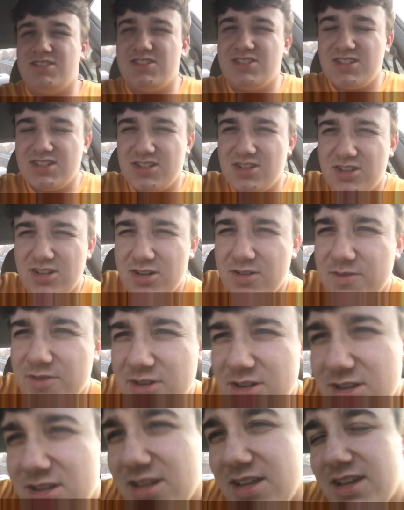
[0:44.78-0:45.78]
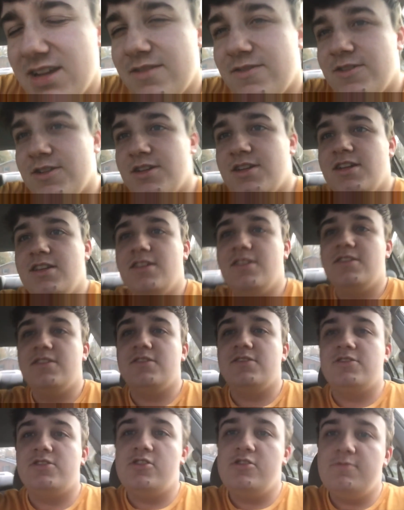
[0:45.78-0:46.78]
just to go over it, like
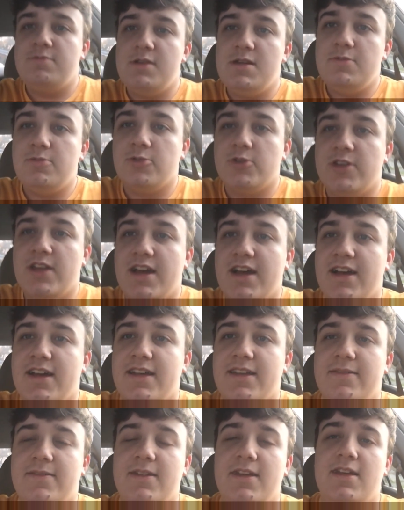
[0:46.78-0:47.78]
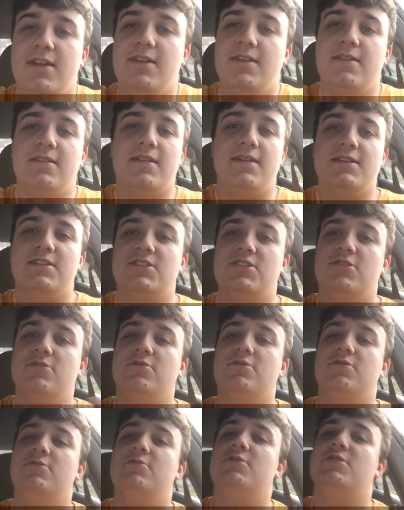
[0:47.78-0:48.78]
fucking two people died and I just don't
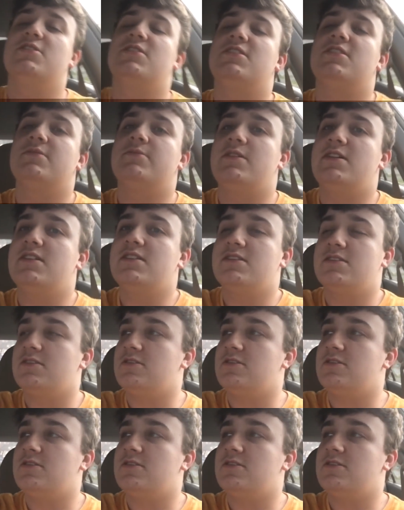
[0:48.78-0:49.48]
really want to talk about it.